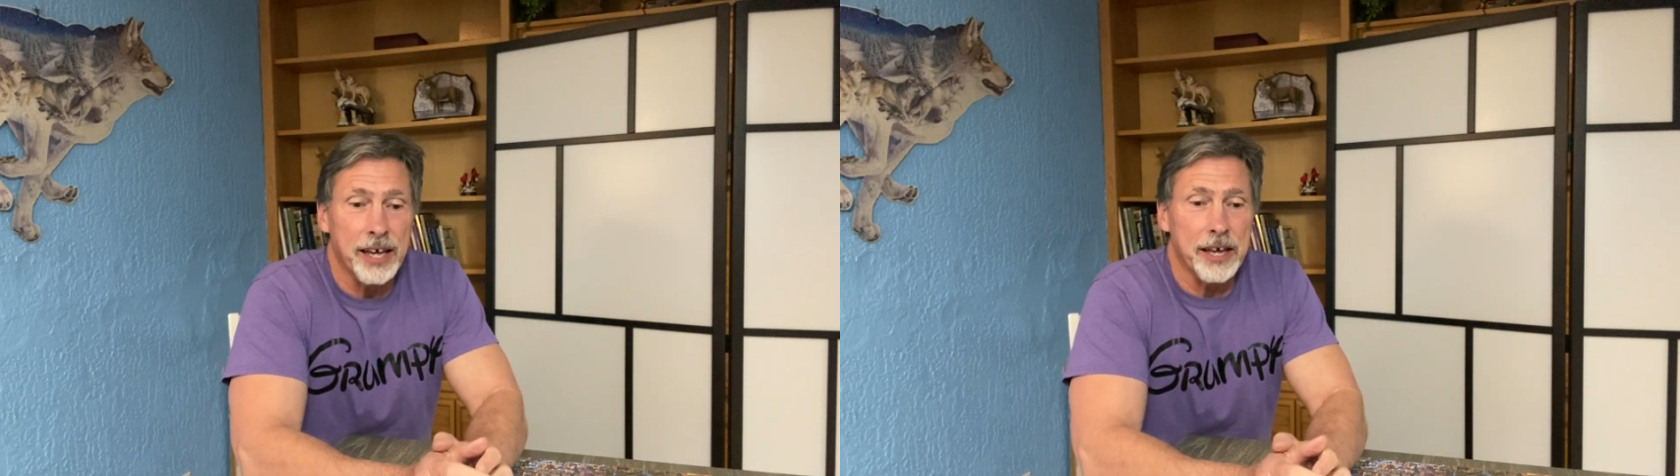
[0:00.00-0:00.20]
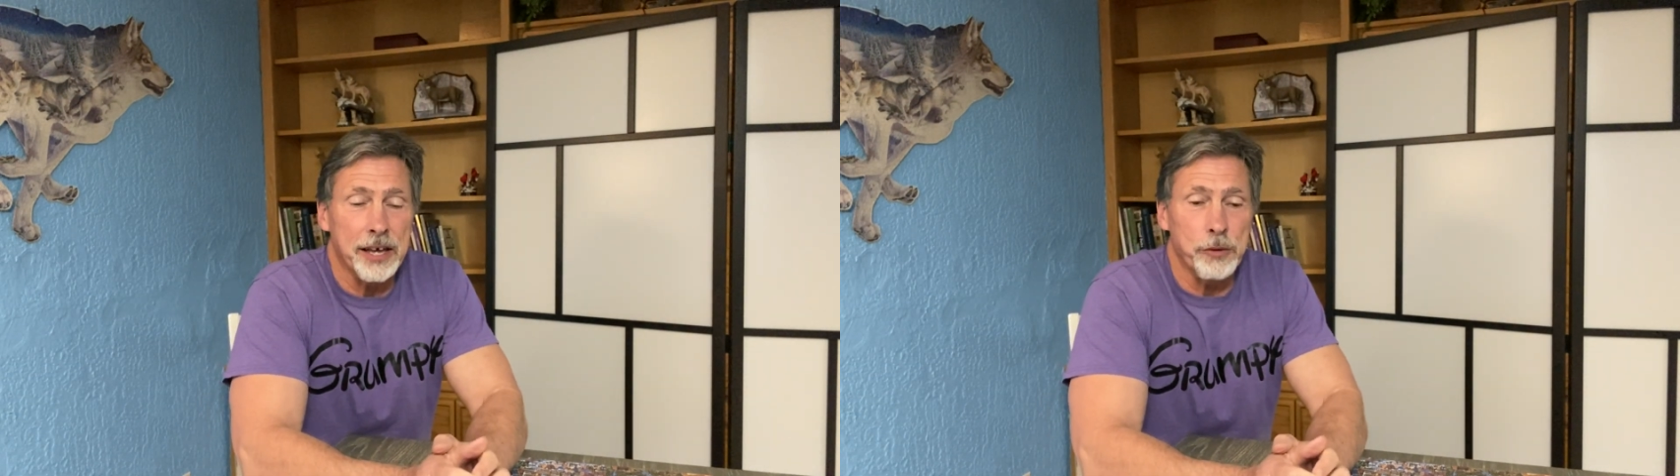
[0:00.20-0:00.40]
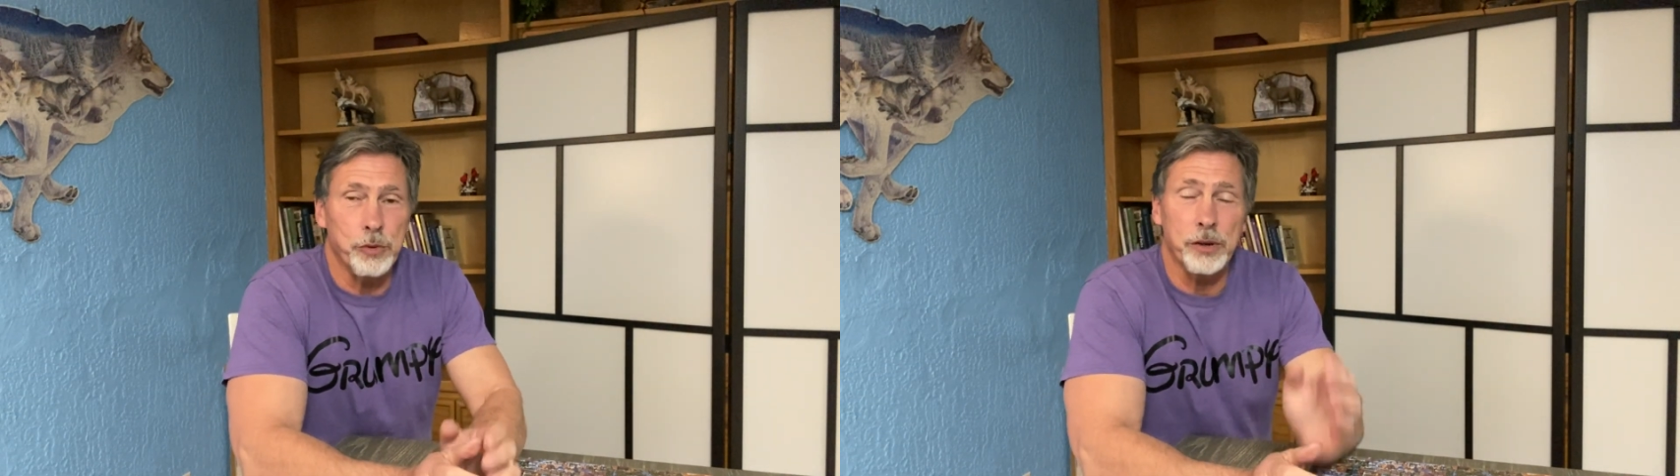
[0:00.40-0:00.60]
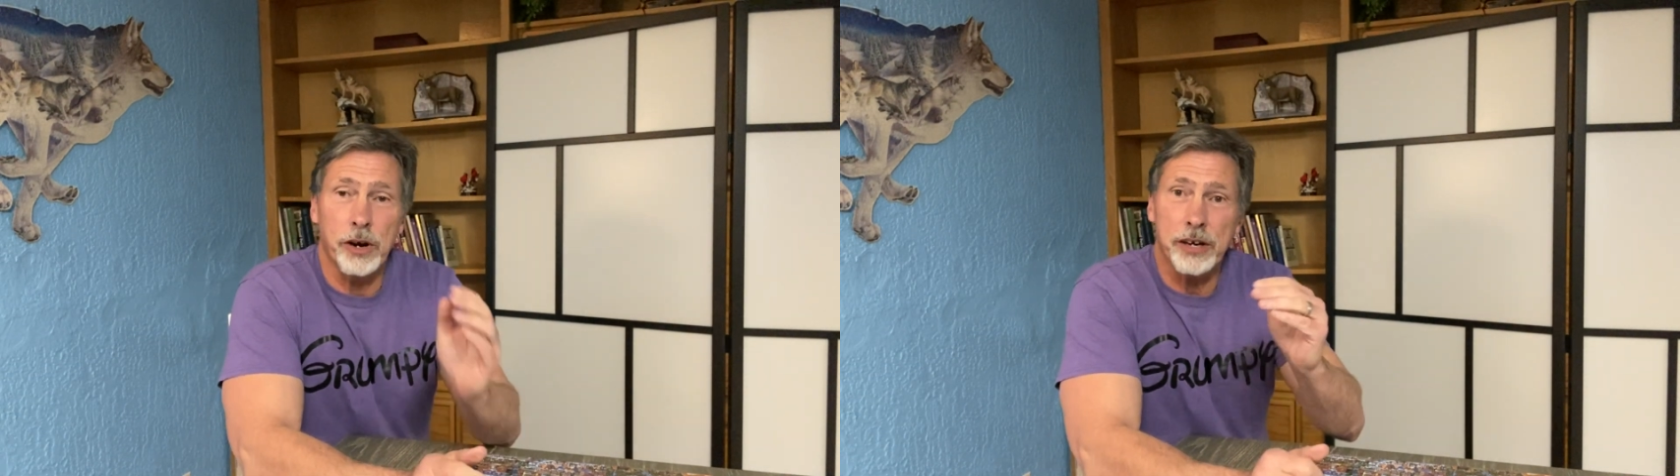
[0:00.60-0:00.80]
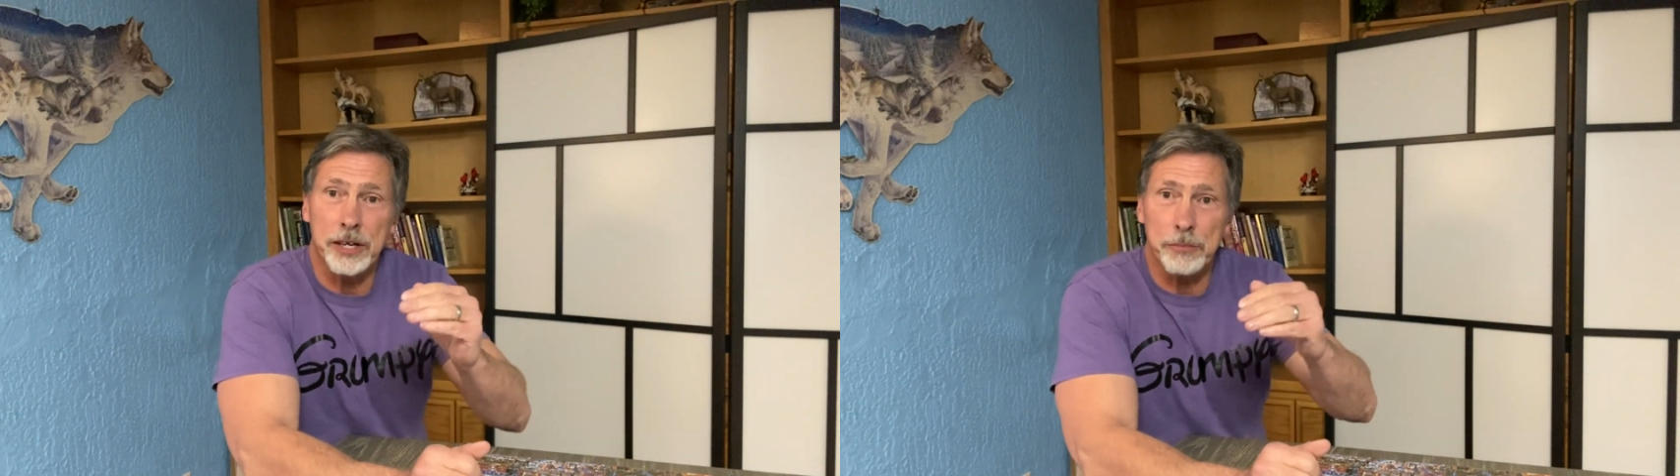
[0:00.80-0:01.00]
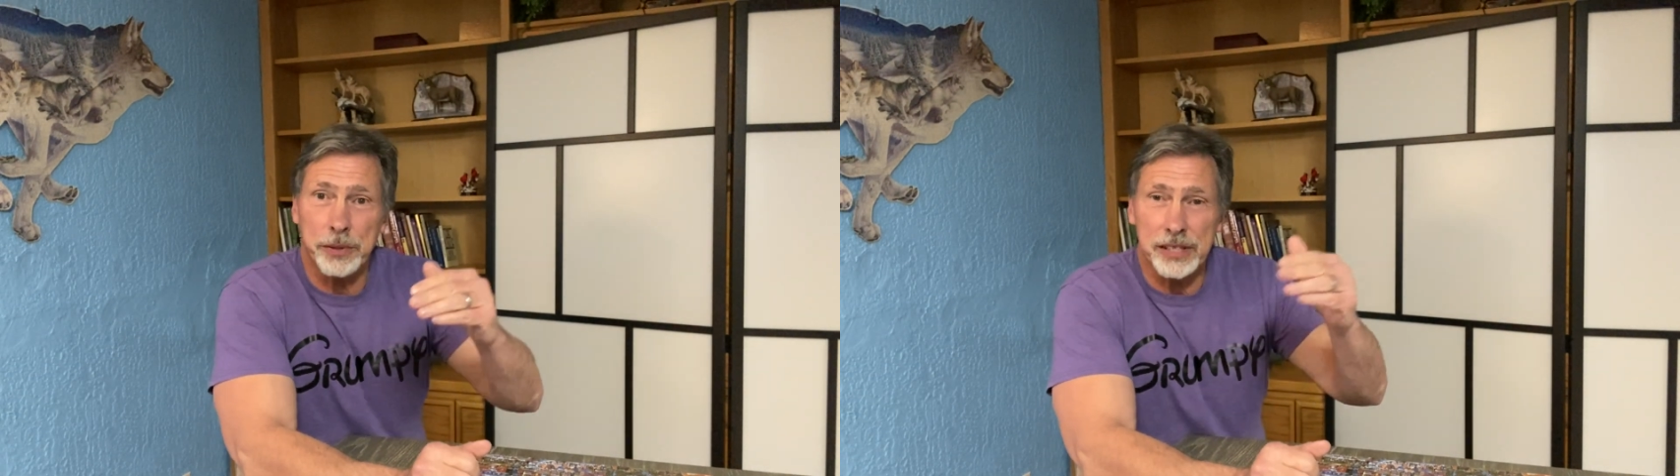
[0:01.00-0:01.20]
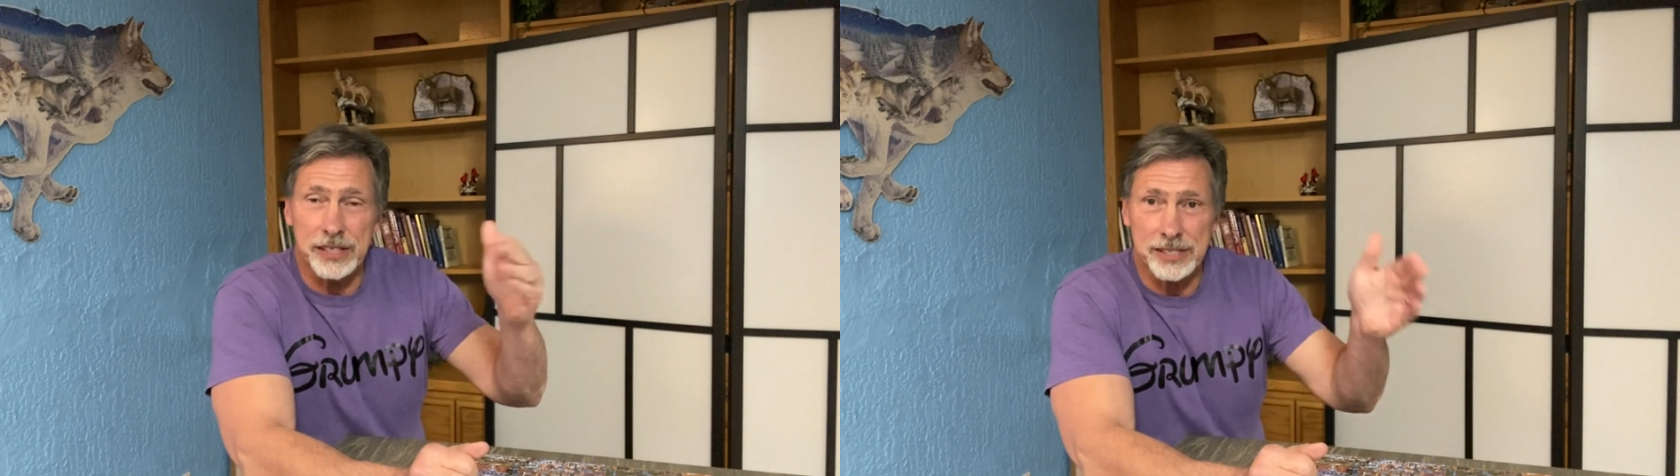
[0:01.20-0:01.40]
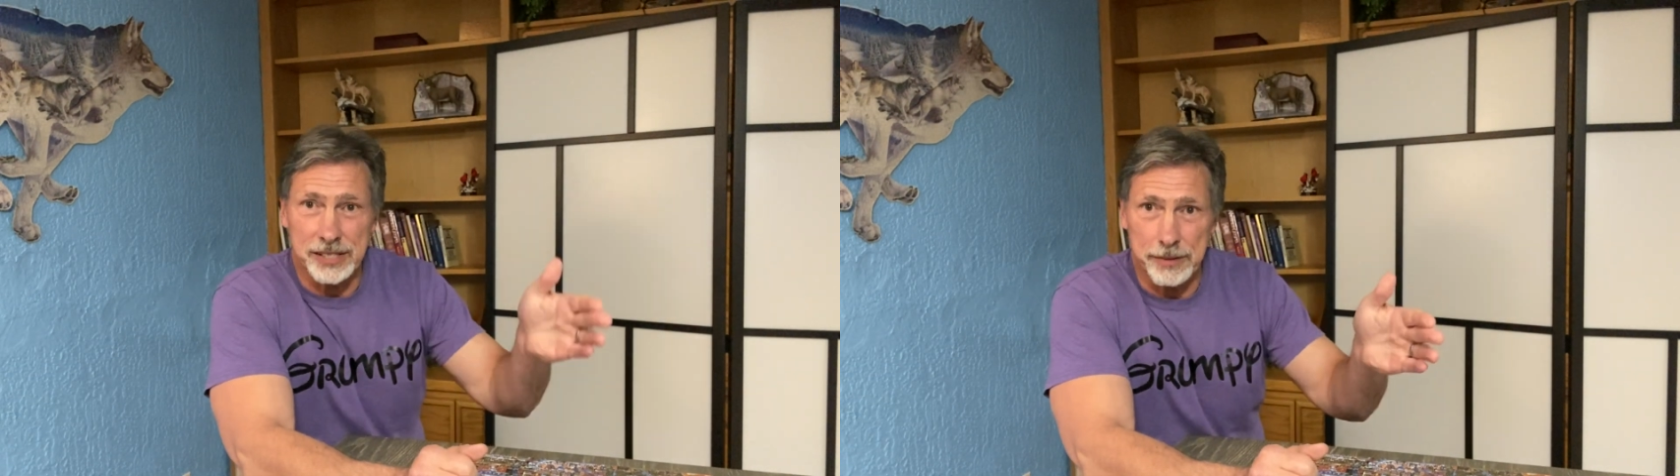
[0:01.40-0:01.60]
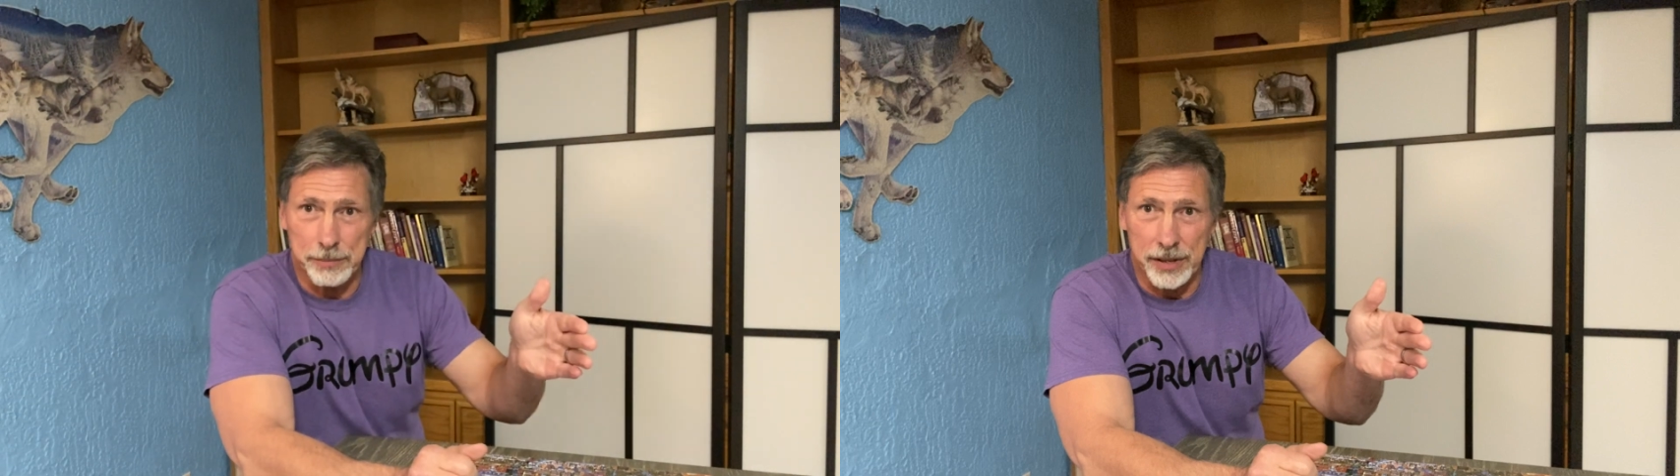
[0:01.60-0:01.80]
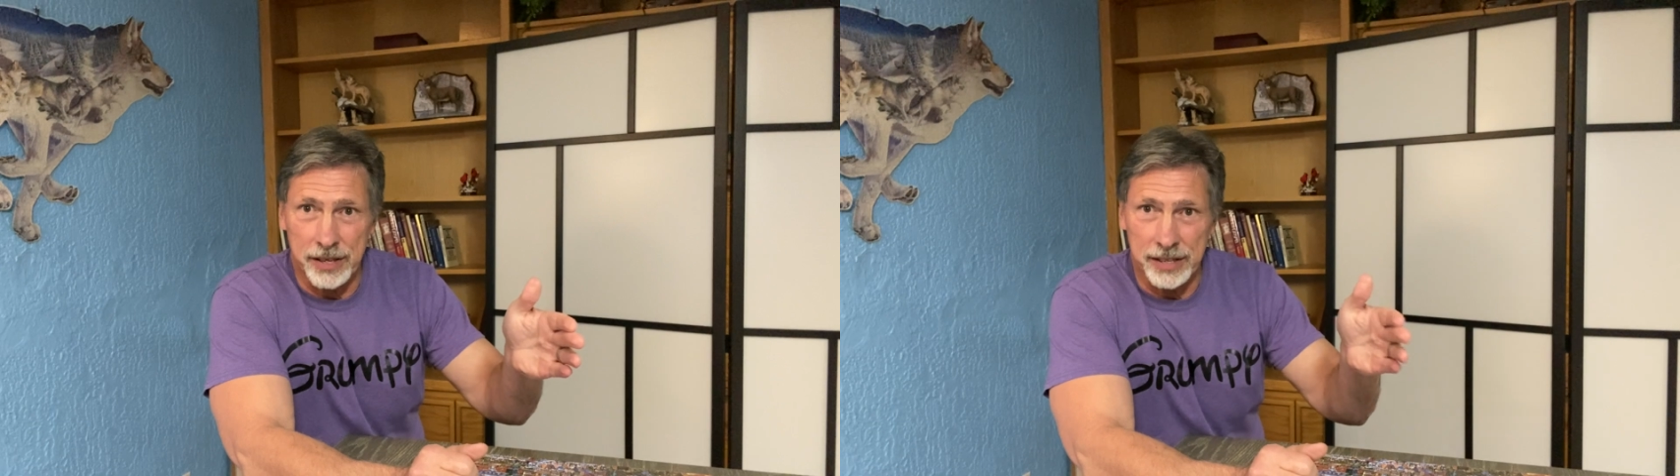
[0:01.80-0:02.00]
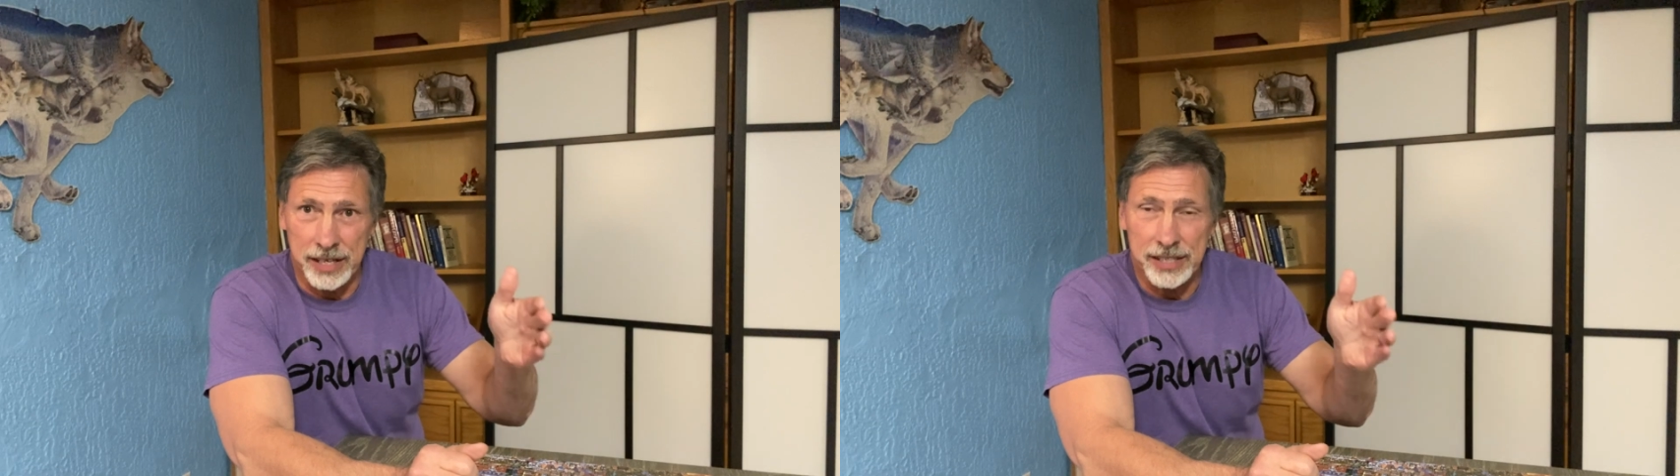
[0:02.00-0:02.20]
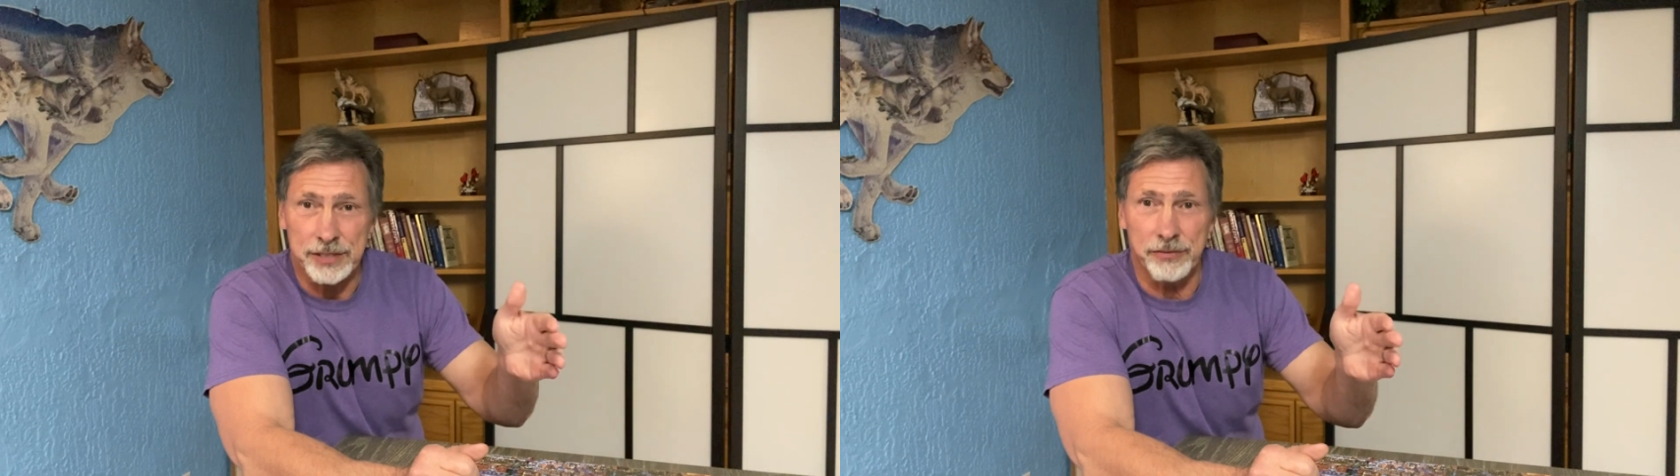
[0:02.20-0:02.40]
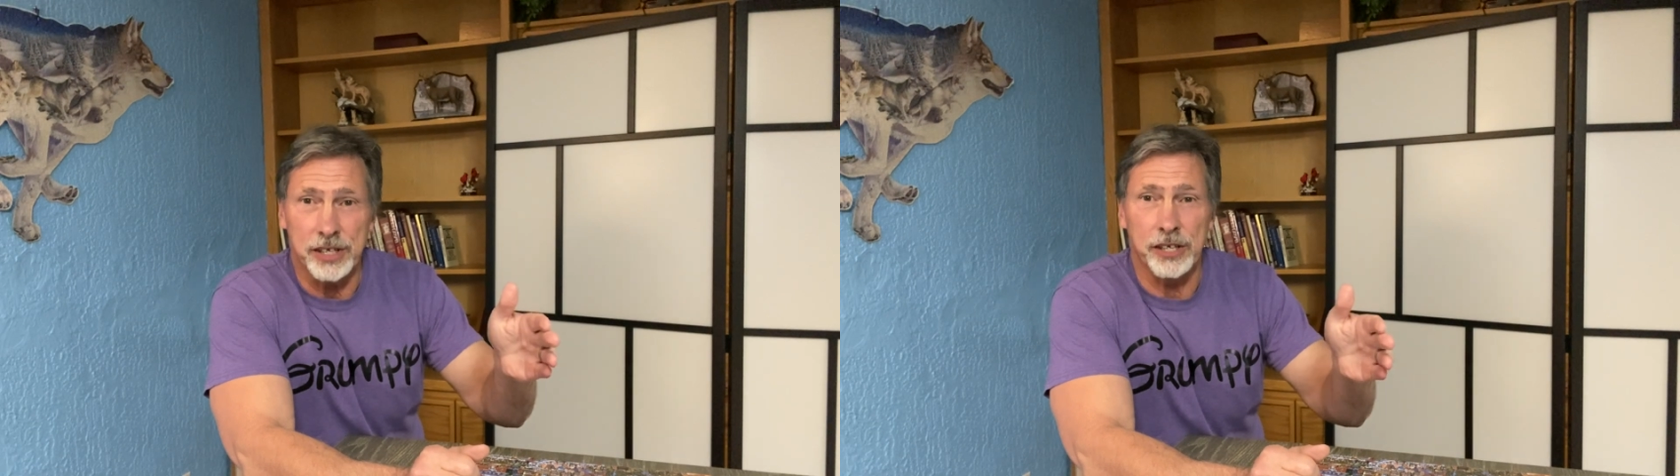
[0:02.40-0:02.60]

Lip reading: We are going to pick this up on the next video,